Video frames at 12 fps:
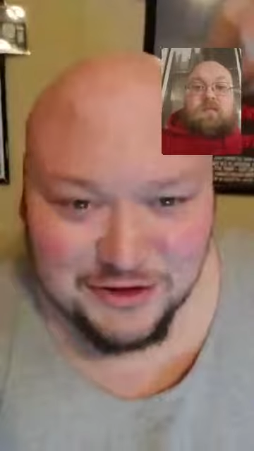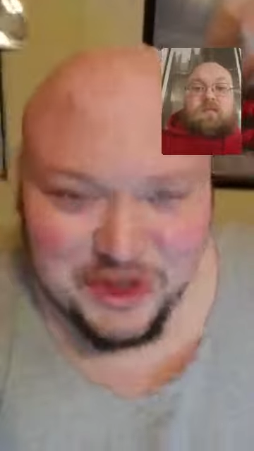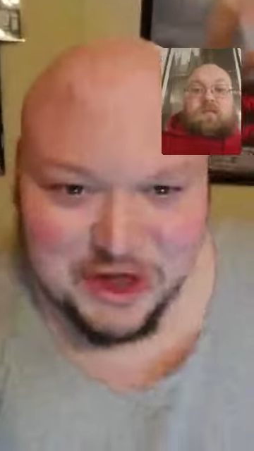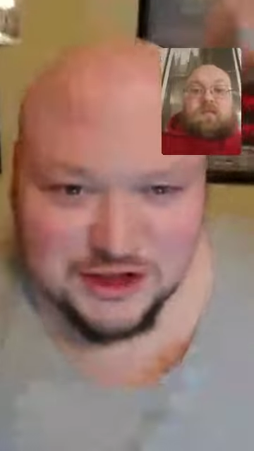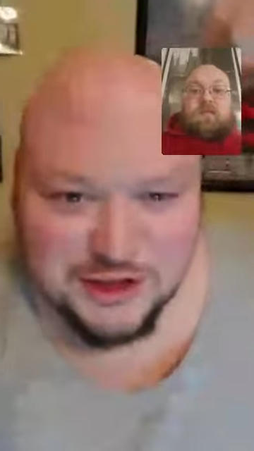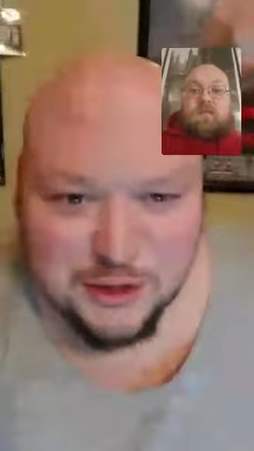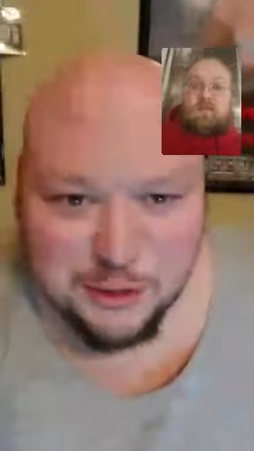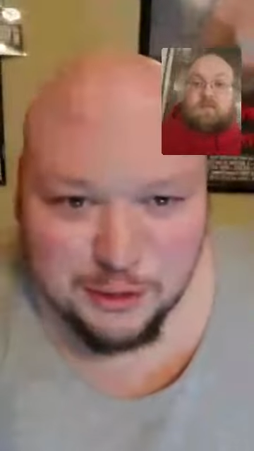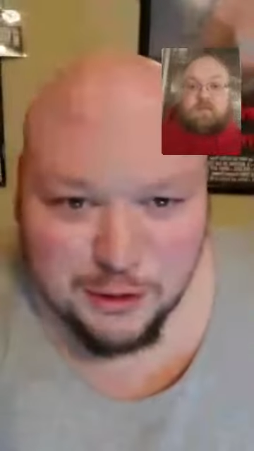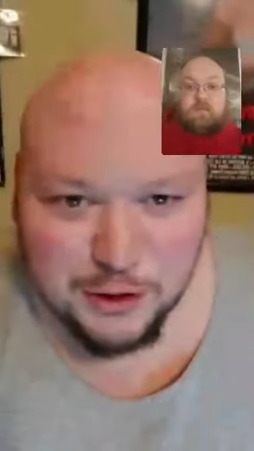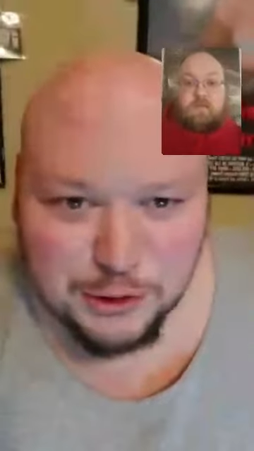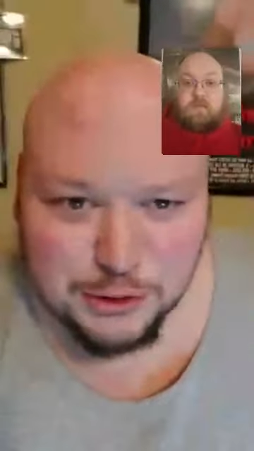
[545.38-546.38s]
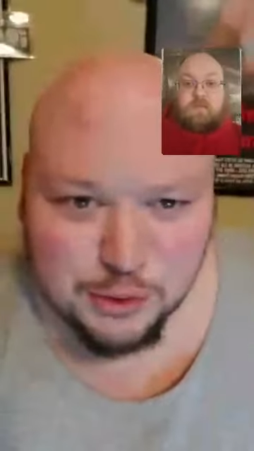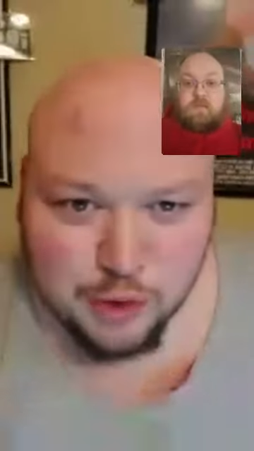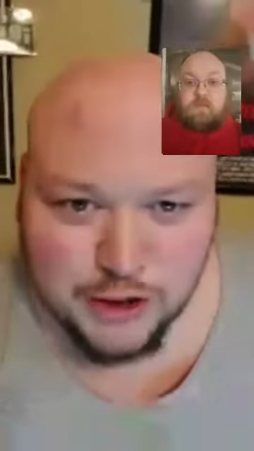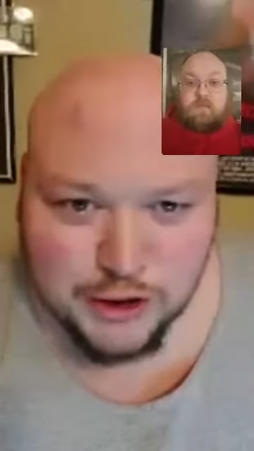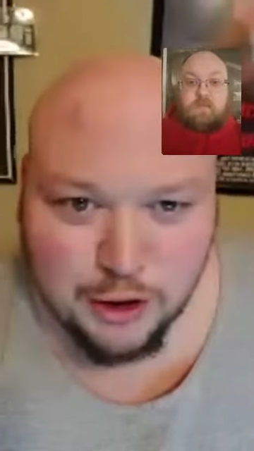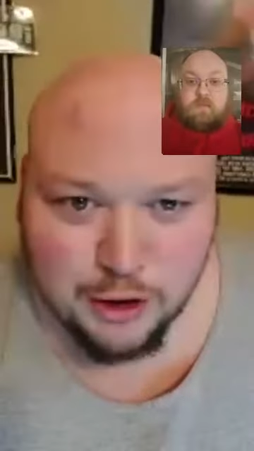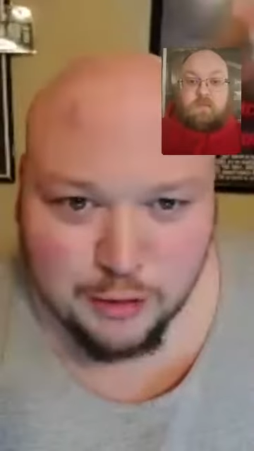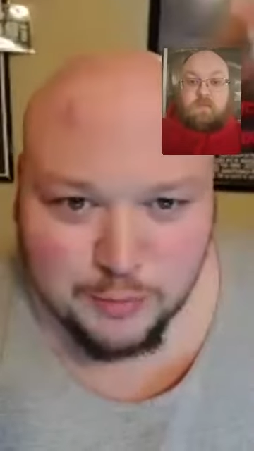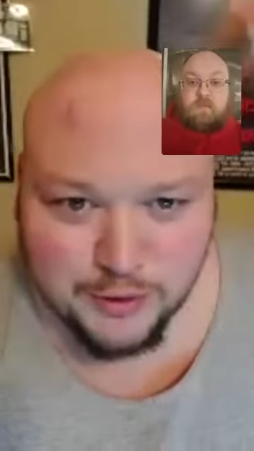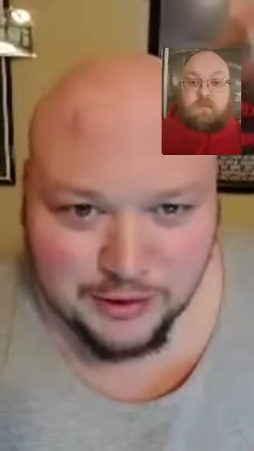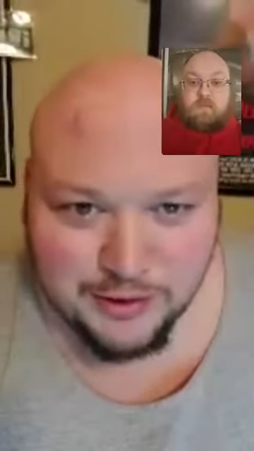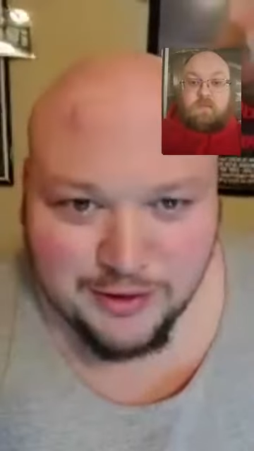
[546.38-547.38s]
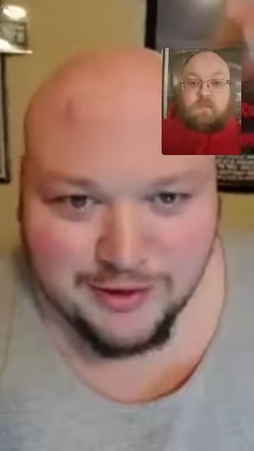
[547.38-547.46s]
Speaker 1: Tennessee Horror News red carpet.